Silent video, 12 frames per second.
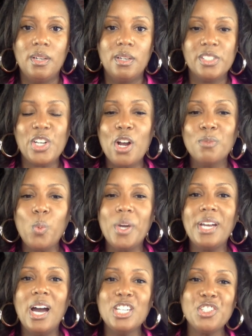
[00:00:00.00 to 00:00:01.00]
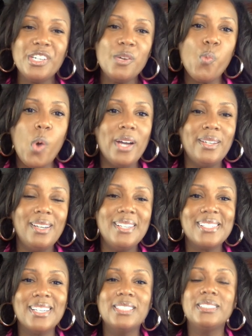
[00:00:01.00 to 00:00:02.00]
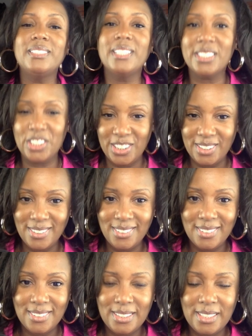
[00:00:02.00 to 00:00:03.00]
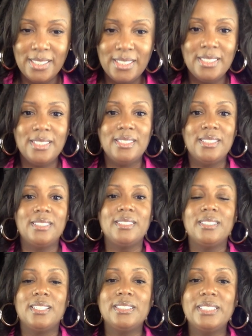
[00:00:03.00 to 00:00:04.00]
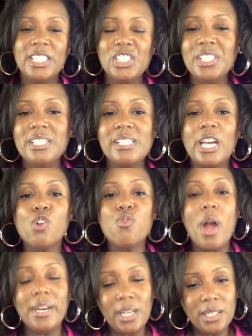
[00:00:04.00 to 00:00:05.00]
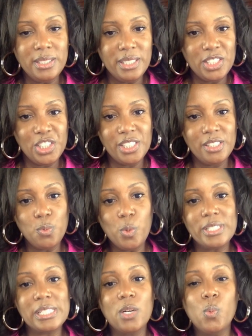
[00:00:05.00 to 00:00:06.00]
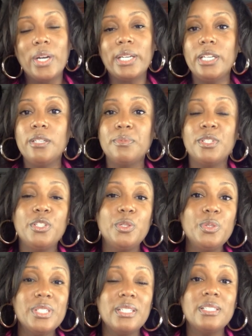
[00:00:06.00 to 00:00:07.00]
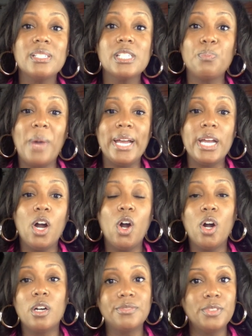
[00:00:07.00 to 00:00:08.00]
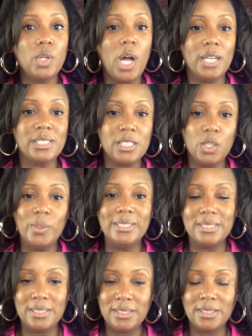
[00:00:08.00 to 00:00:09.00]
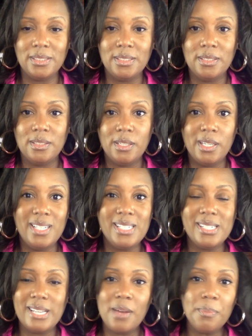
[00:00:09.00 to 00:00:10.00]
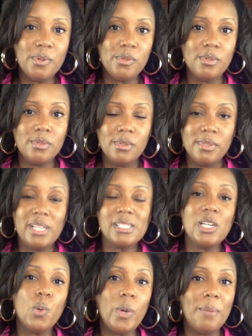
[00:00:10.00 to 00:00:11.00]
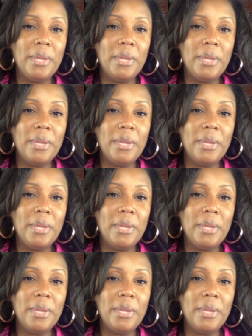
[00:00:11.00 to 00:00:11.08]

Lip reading: Term 101 is addiction. Addiction is a chronic condition where someone keeps using despite harmful consequences. An example that someone